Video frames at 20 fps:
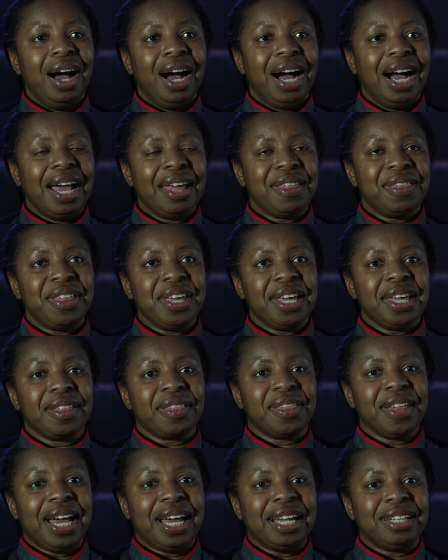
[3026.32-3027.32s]
I
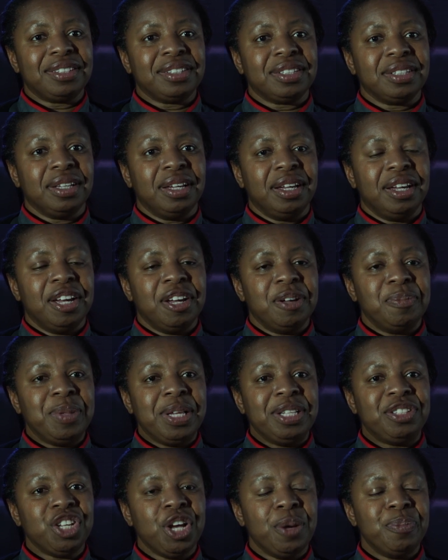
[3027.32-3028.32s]
think that um,
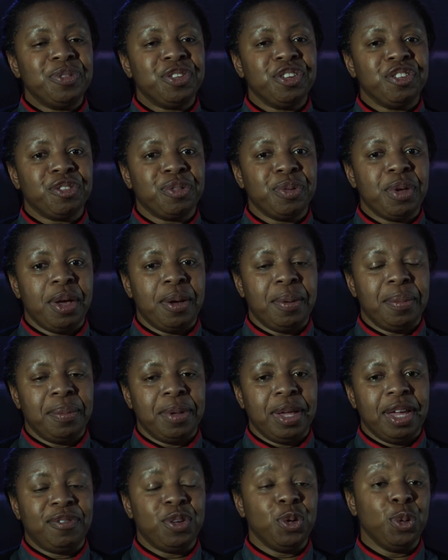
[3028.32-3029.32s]
in terms of,
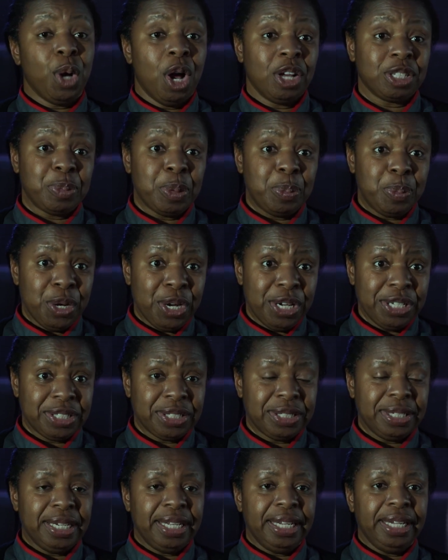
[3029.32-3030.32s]
if you ask me
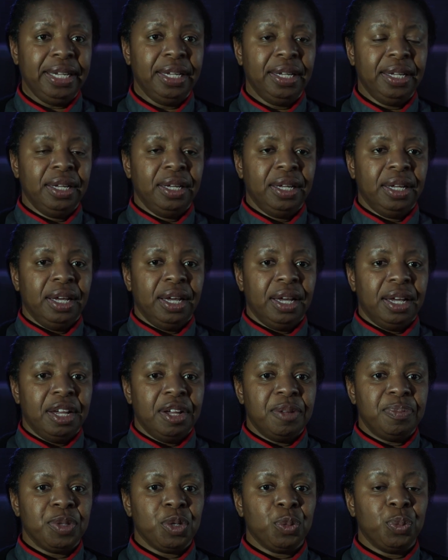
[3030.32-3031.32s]
personally,
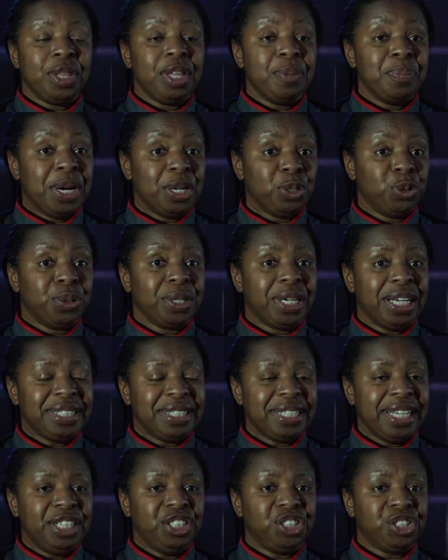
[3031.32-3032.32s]
um, within my
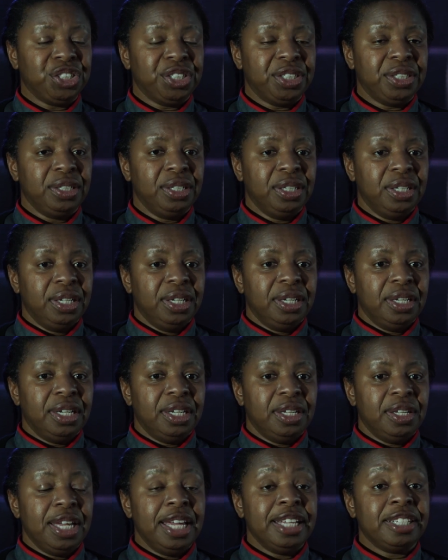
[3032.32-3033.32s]
organisation,
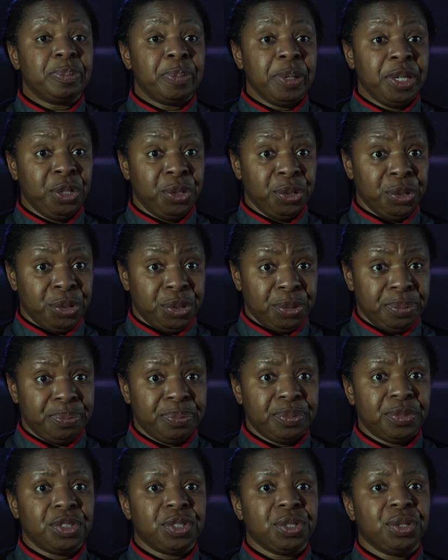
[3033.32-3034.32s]
it's been good.
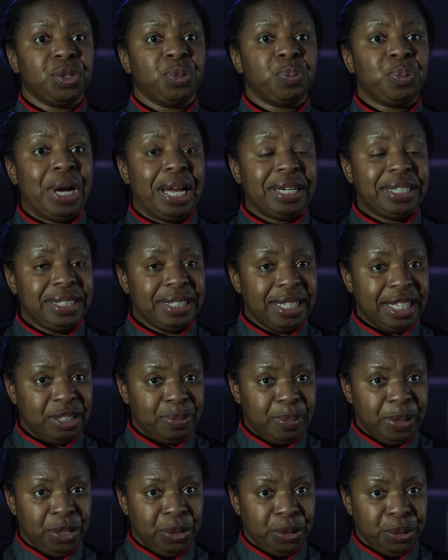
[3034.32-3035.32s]
So the practice has
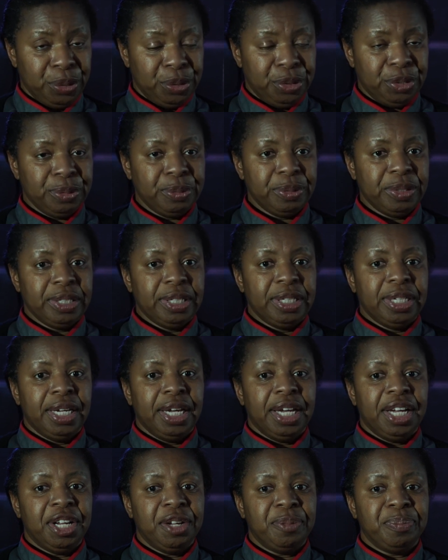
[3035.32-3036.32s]
been good.
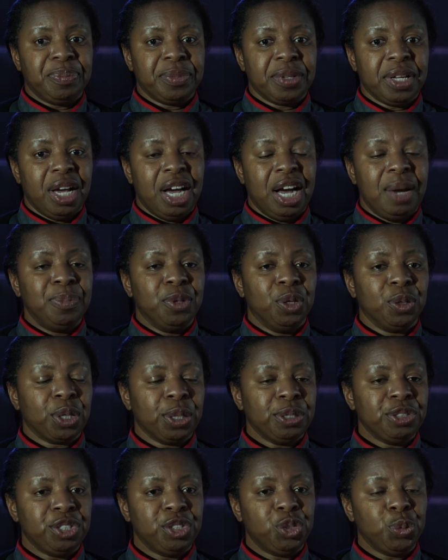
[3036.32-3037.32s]
Um, I'm not
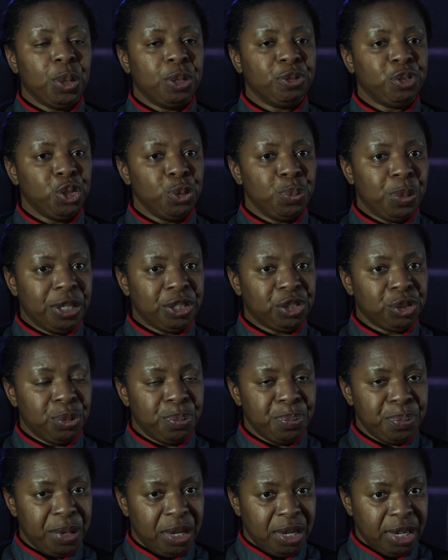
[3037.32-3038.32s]
going to dwell too much on
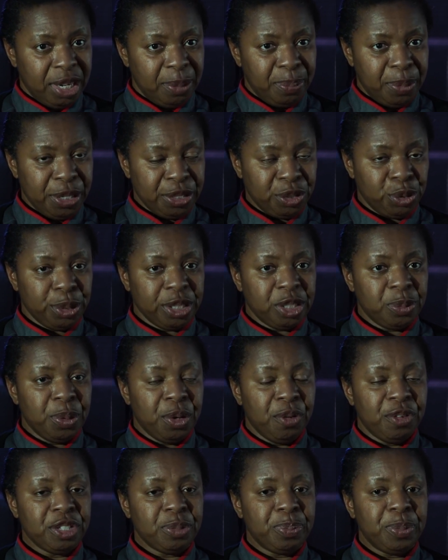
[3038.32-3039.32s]
my personal
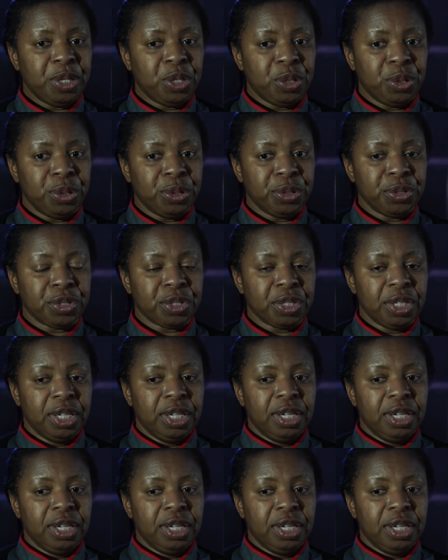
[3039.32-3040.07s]
experience because,